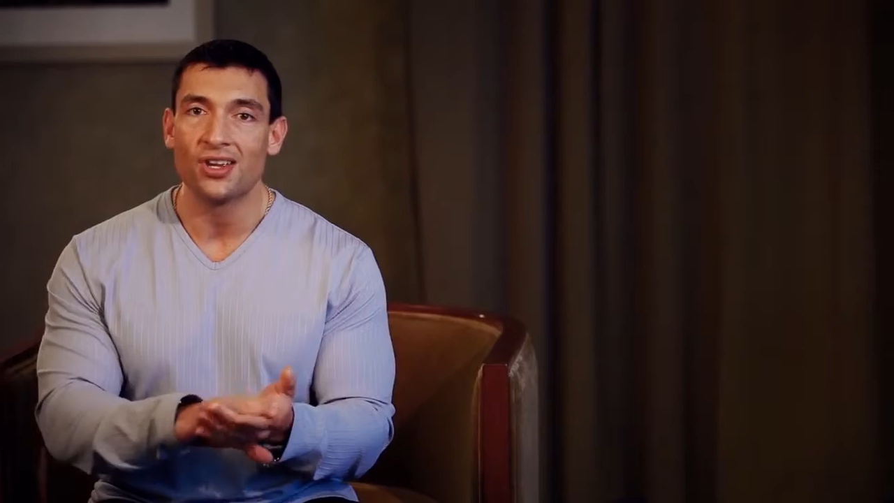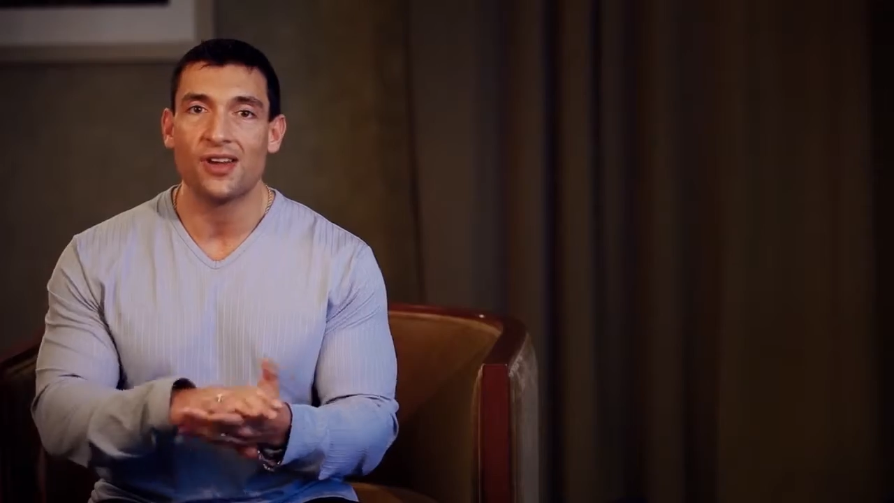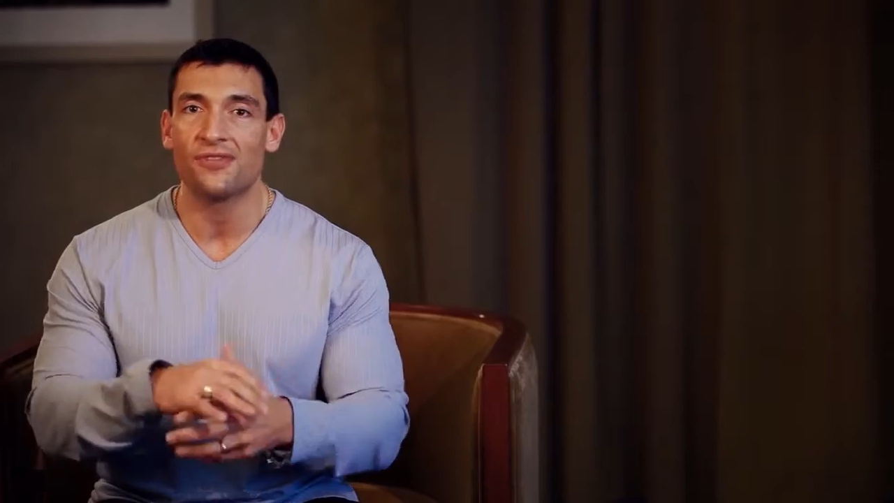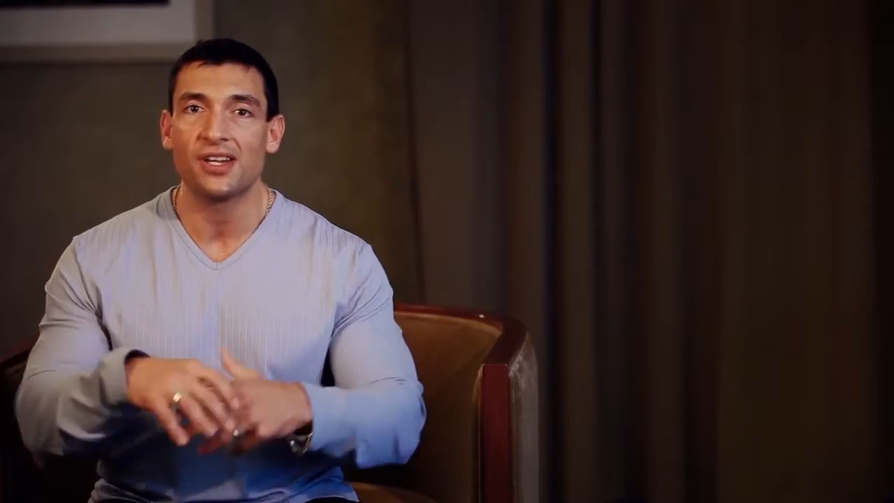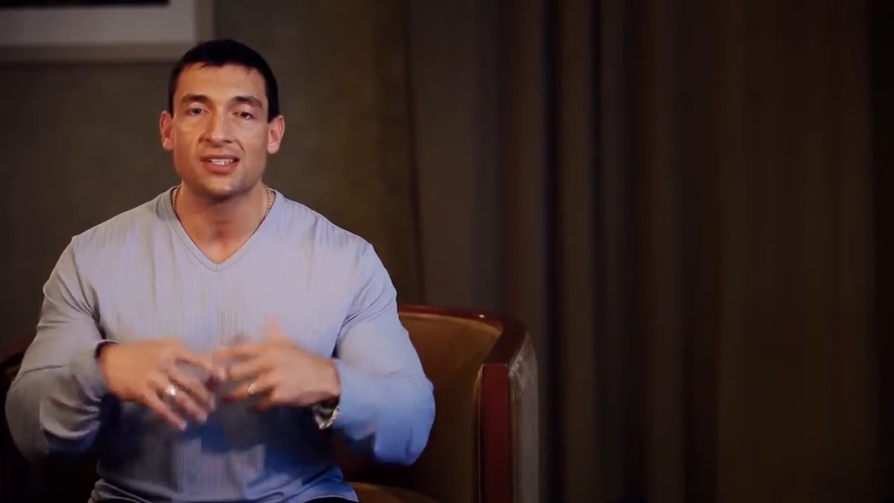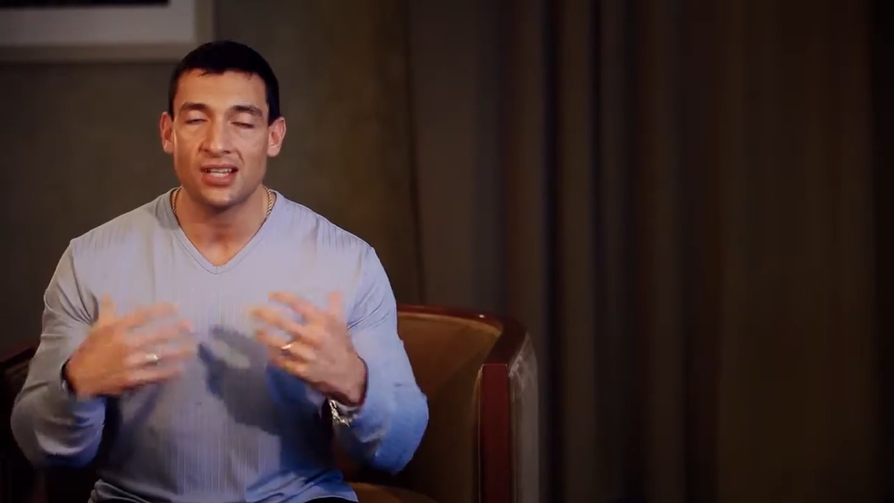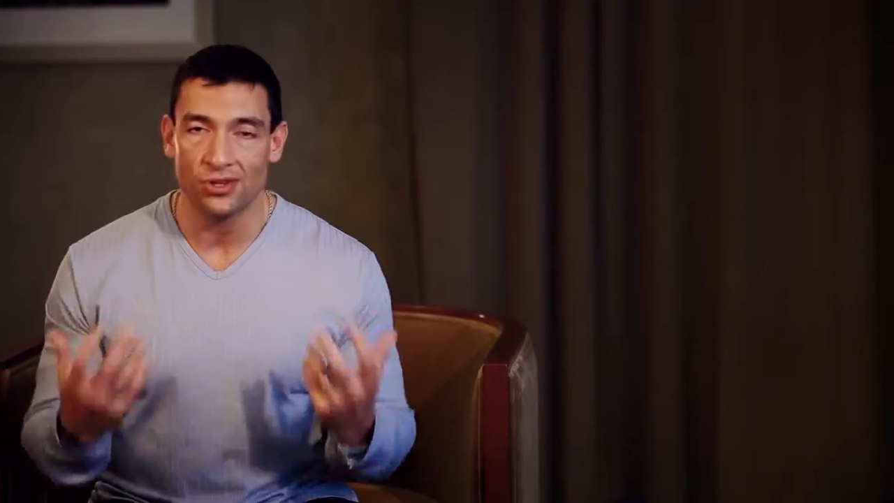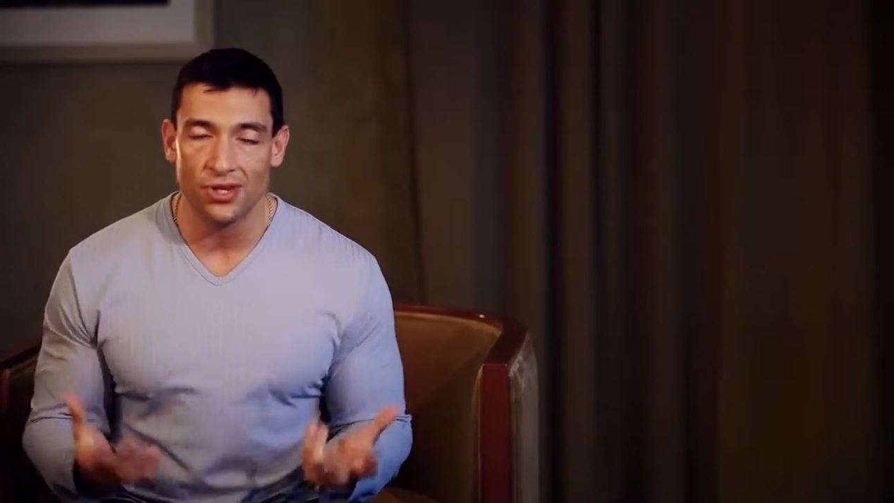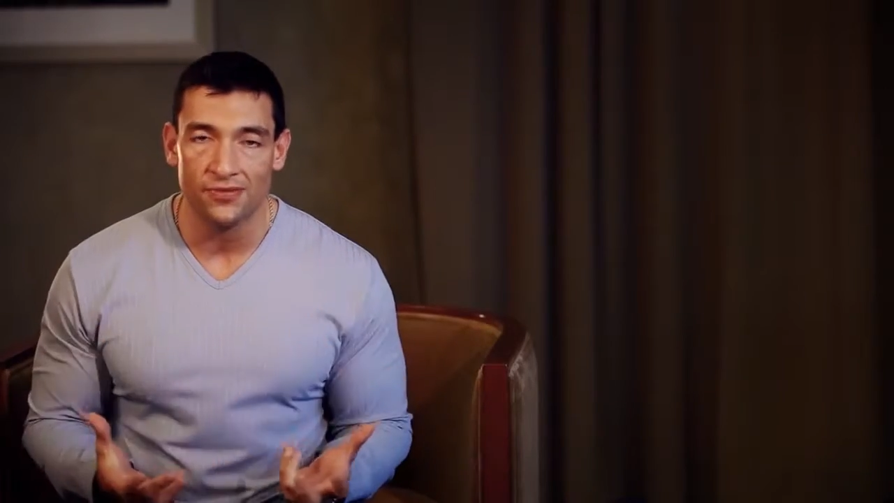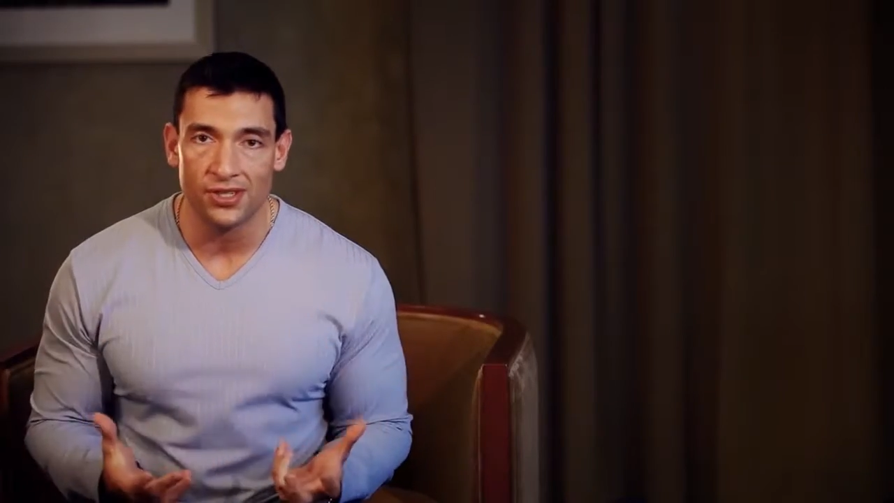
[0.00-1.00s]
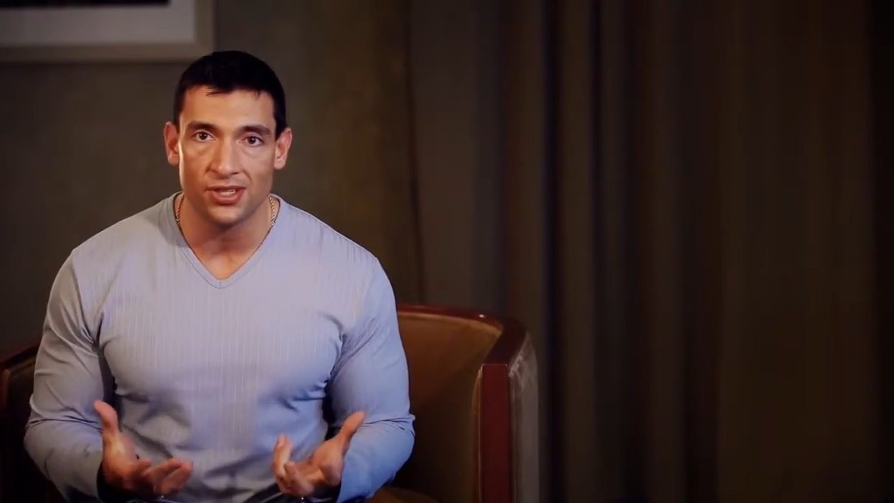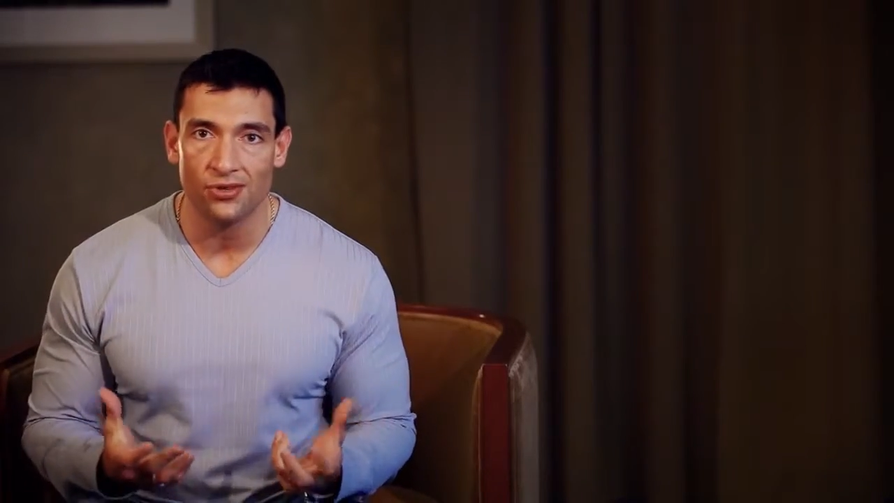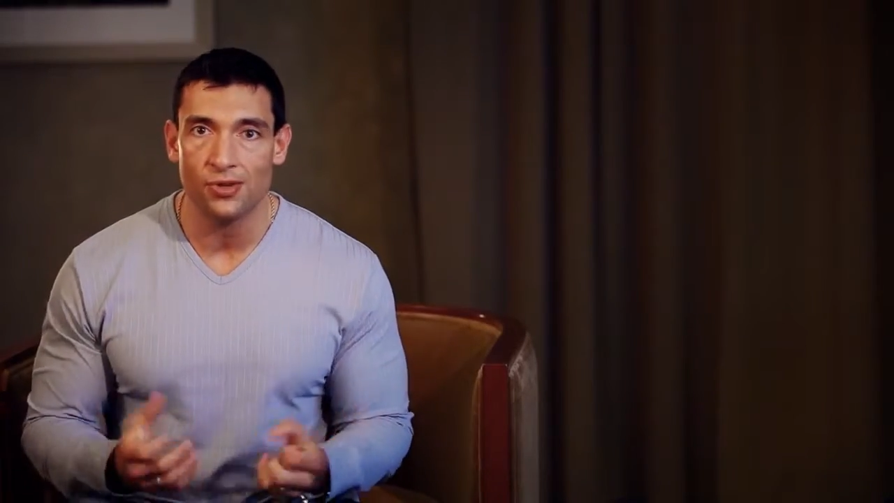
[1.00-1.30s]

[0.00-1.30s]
you have things that you love to do,